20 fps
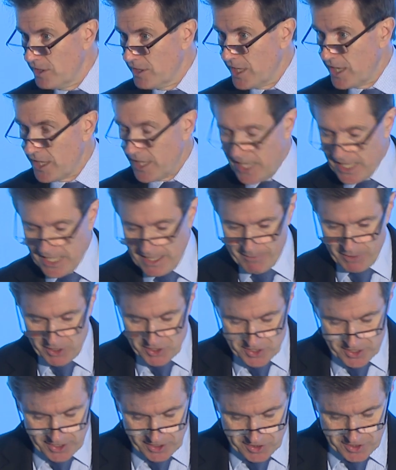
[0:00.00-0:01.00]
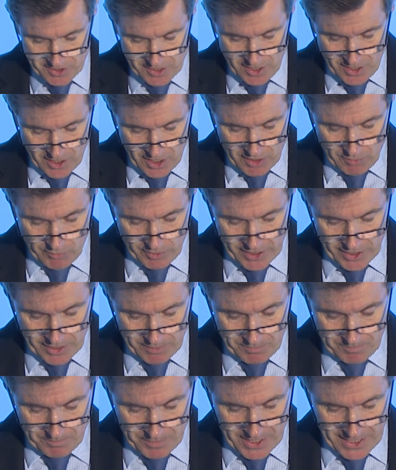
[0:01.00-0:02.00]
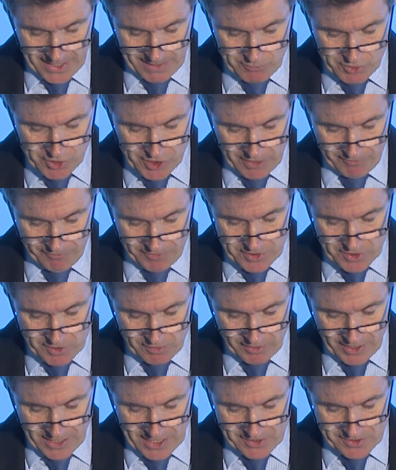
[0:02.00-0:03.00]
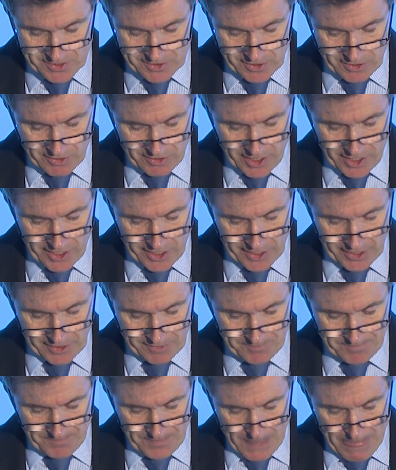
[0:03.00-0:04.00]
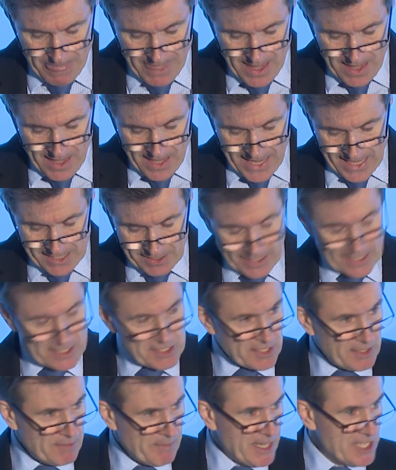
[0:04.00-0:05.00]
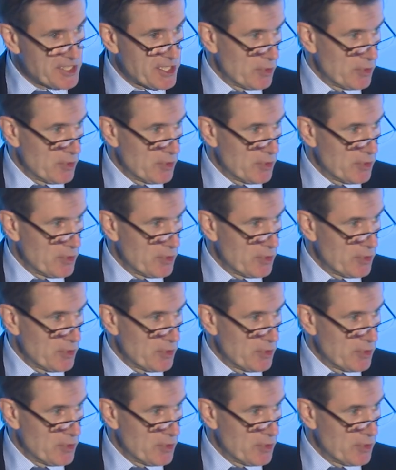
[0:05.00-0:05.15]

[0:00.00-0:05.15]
in, in M I six when I became chief in two thousand nine. And it's an amazing